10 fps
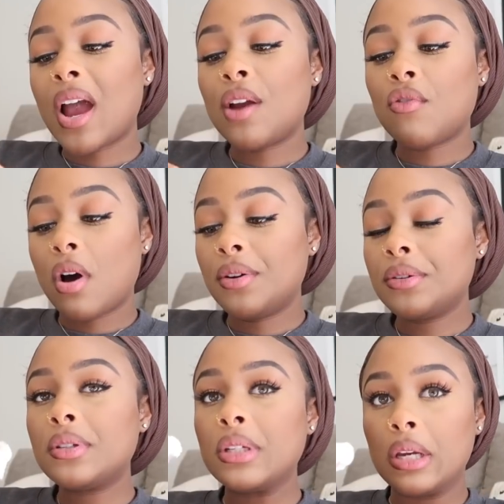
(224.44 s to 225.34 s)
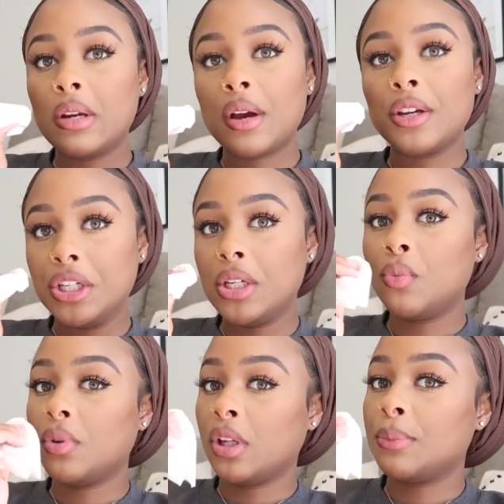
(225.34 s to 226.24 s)
I honestly cannot eat
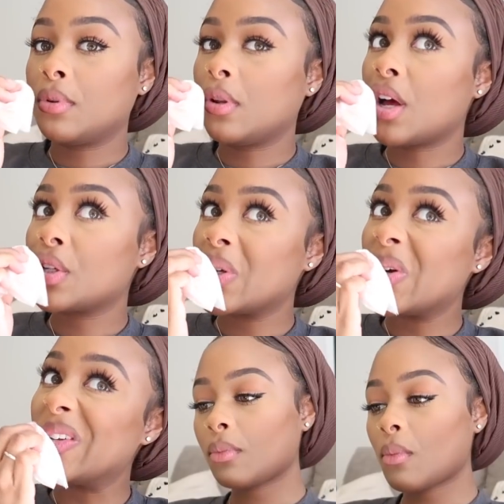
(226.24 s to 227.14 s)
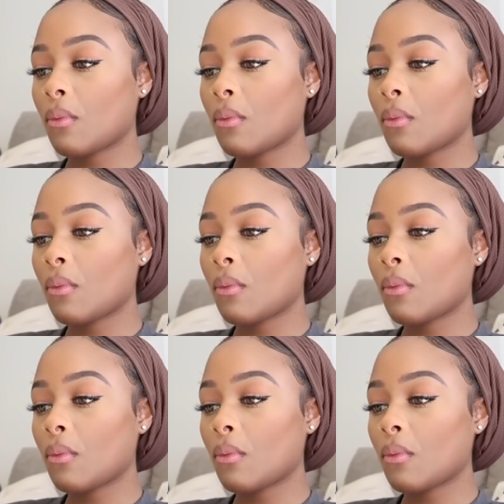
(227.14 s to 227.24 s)
with lip gloss on.